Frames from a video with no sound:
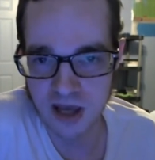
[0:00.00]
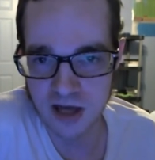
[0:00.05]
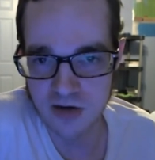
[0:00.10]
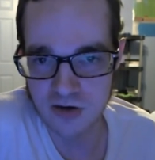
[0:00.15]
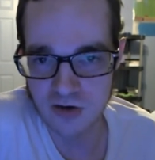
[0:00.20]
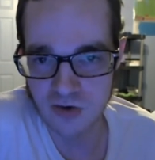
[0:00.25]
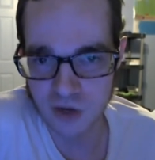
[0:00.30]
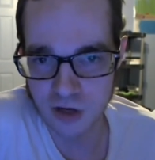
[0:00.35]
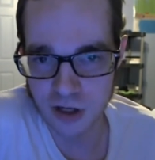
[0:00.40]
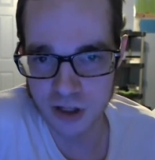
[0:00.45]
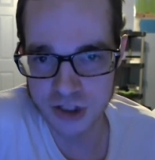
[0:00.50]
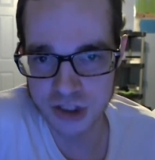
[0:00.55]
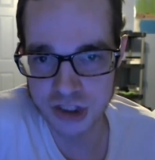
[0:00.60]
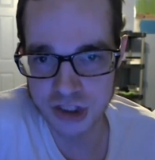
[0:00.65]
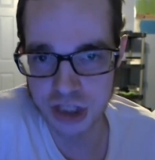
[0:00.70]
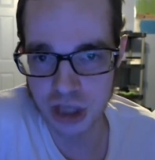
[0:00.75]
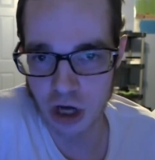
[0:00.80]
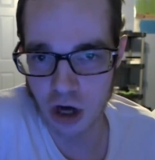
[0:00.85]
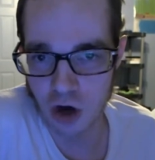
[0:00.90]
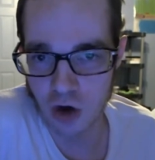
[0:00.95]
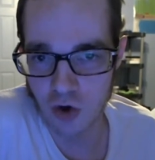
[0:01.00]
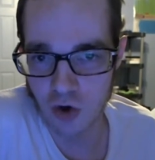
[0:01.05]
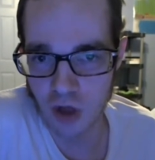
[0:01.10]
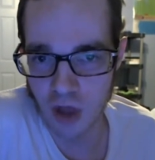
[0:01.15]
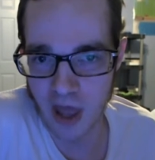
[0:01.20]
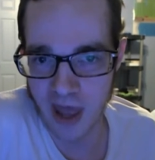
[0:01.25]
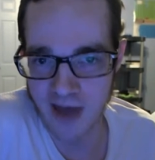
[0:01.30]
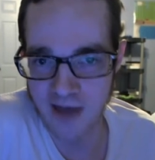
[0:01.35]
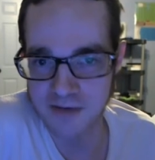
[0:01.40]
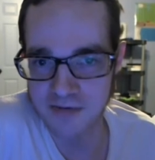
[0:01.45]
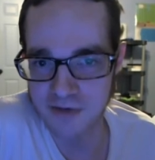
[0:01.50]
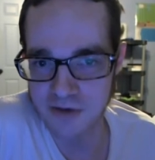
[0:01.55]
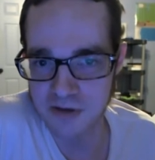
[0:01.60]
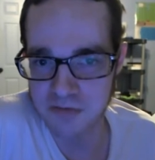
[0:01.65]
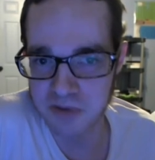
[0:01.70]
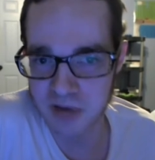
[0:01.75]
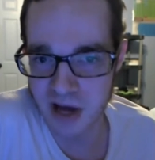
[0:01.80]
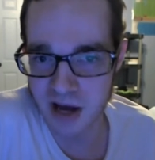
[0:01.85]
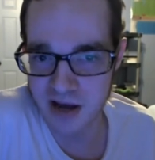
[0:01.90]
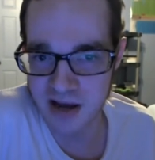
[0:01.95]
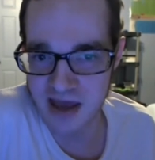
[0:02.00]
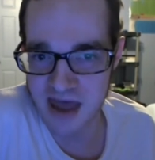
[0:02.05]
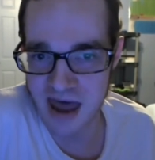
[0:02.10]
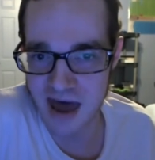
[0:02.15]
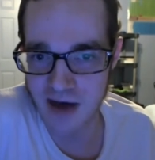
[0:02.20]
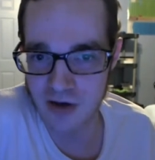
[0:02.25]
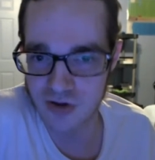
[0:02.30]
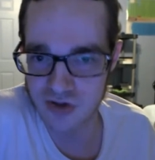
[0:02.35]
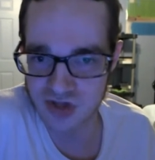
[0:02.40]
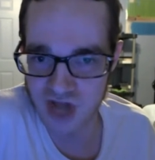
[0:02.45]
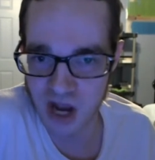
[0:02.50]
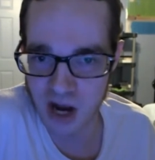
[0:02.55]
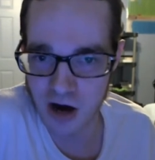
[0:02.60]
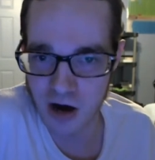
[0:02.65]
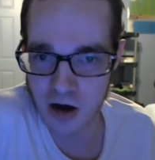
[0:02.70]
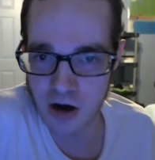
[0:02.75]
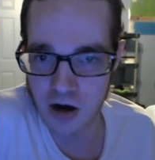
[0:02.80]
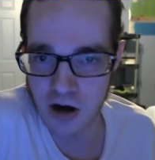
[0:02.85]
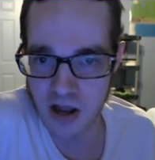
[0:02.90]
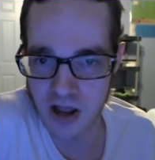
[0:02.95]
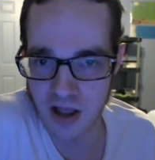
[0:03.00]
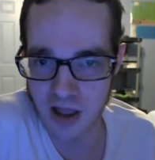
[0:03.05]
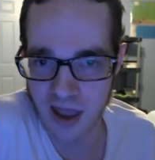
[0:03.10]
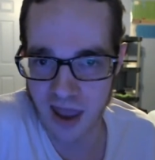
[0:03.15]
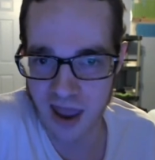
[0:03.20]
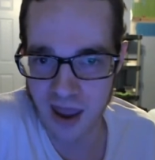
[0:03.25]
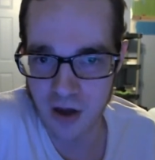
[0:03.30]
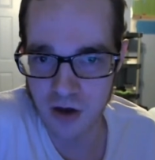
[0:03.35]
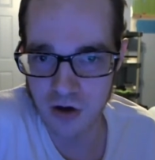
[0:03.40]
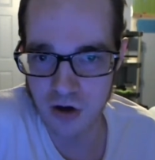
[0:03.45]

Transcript: it will show everybody out there